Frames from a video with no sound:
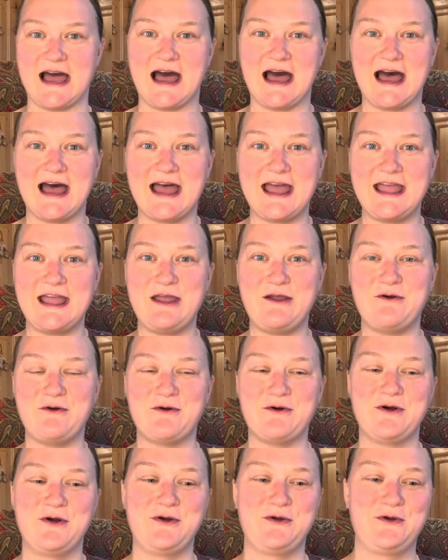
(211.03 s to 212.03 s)
I
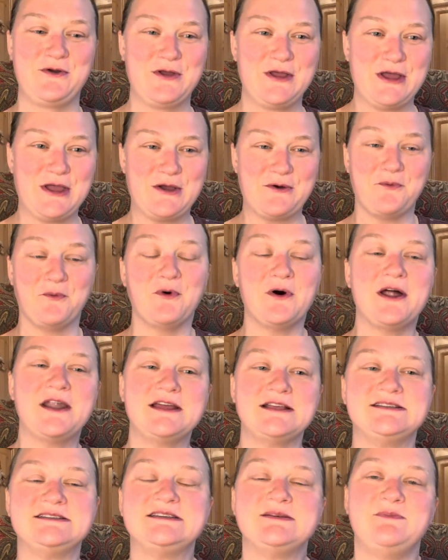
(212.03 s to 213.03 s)

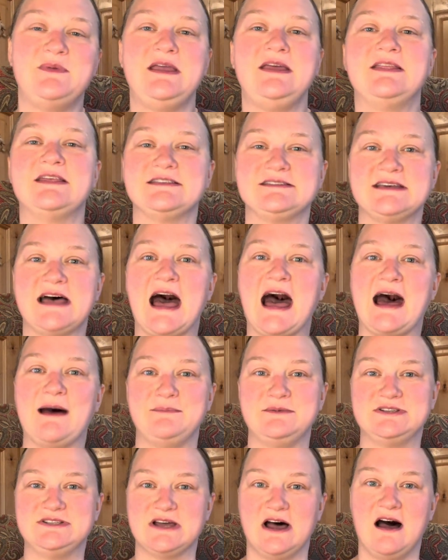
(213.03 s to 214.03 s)
wanted to be the
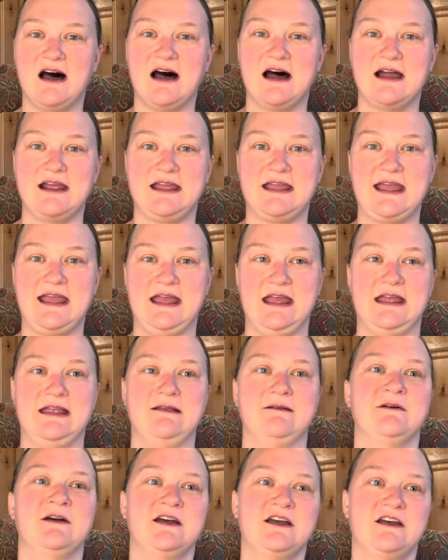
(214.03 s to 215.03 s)
top dog
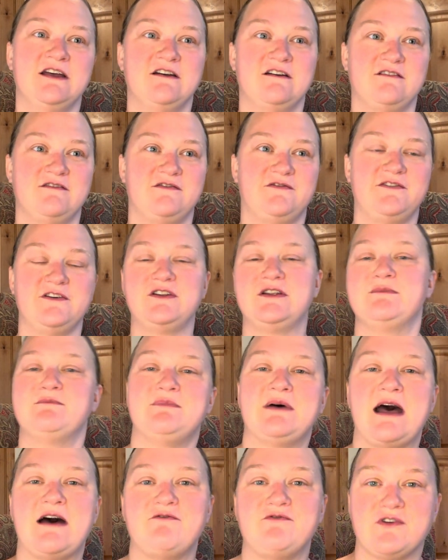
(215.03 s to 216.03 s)
in food and
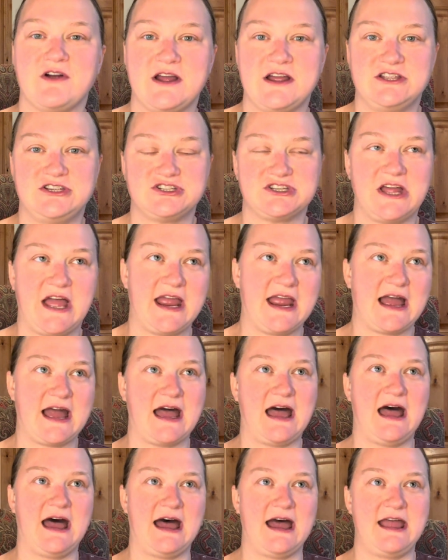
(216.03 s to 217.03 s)
beverage. Like,
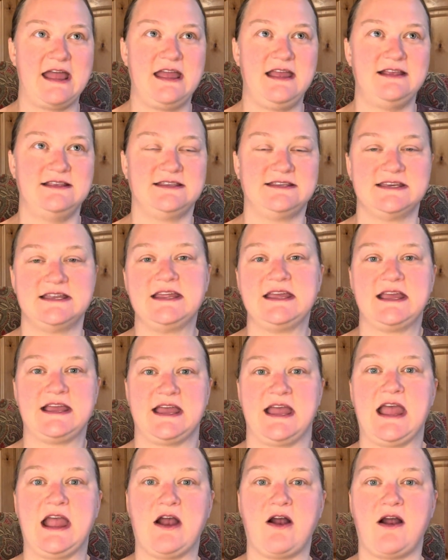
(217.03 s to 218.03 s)
I didn't
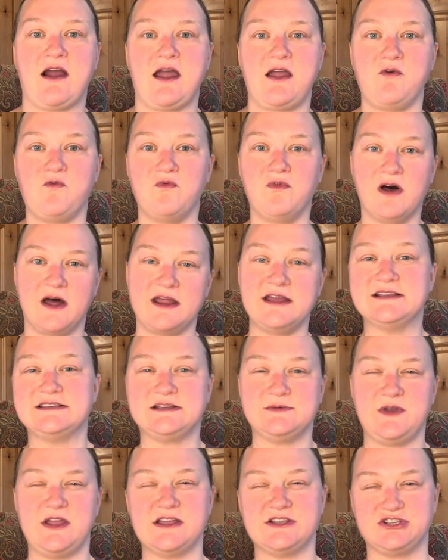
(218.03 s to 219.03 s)
care. I wanted
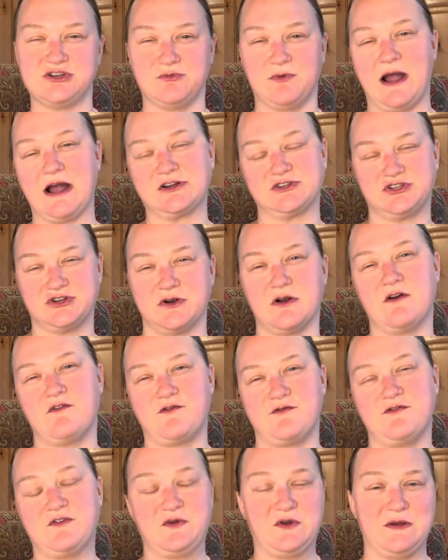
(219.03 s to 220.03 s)
to be a director of
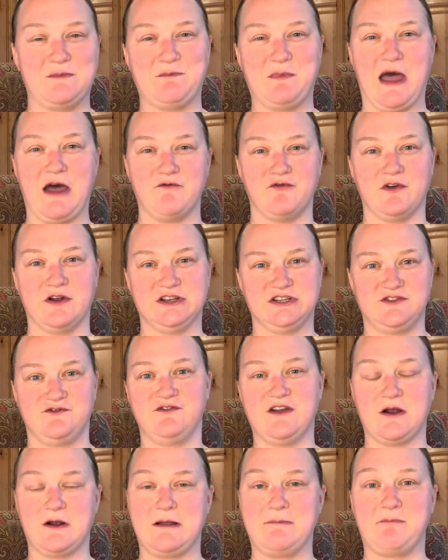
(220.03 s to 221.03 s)
food and beverage
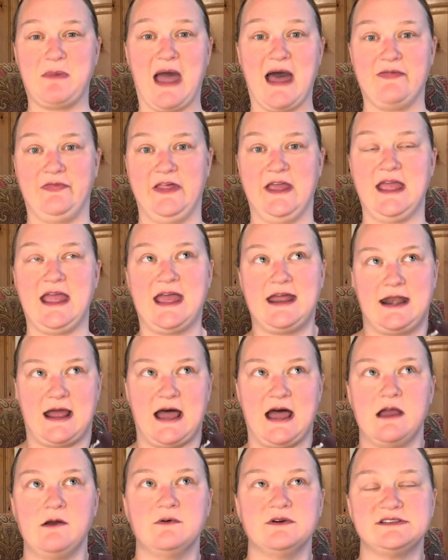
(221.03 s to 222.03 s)
very badly. And
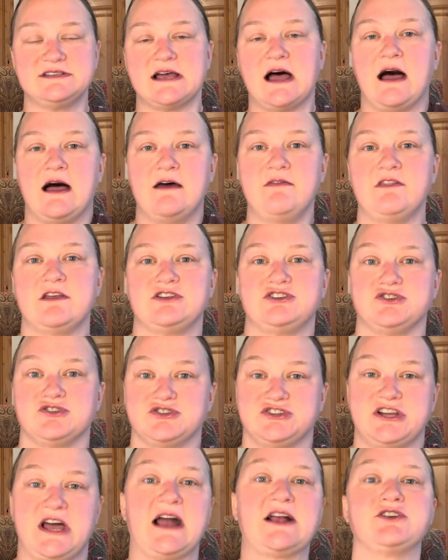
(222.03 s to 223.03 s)
I was on the
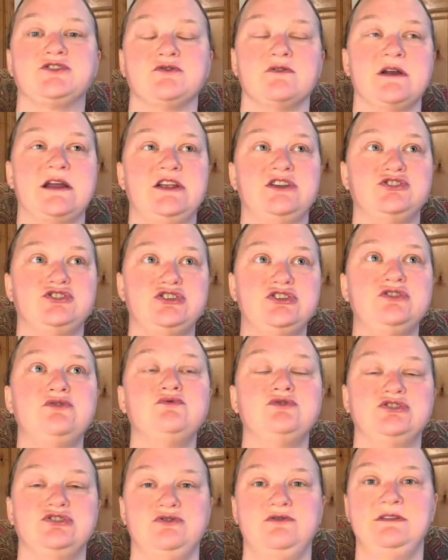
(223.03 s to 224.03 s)
trajectory to
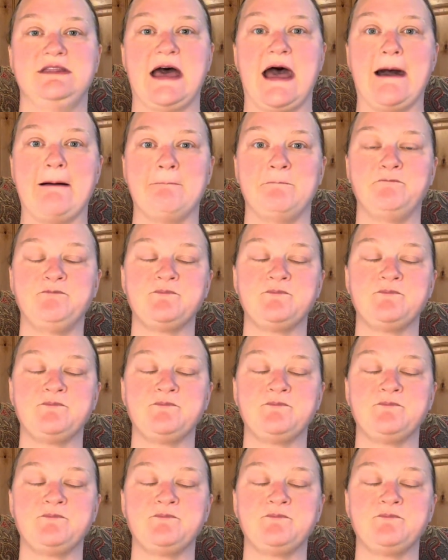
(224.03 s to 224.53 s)
do that.